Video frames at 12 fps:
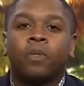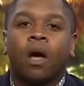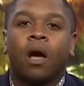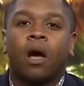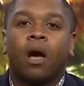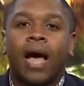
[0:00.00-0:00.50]

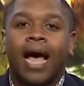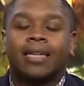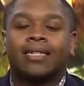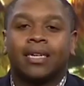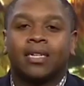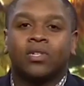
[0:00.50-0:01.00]

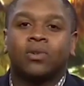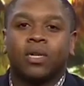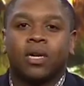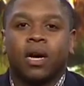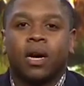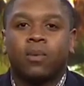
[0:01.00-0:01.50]
access to a
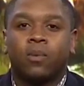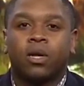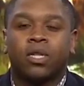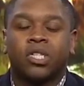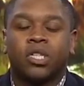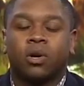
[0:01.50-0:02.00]
gun
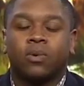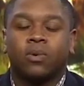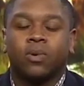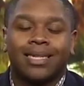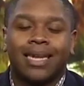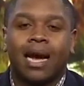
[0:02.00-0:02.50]
with
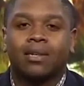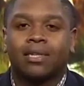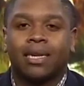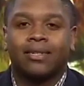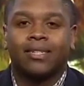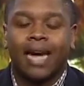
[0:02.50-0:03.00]

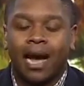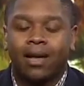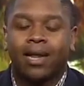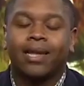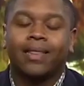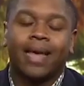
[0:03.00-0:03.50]
a
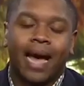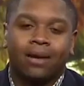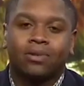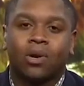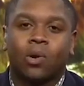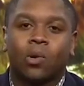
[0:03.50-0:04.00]
child in the
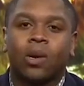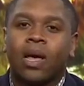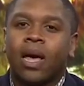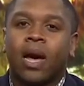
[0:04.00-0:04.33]
household.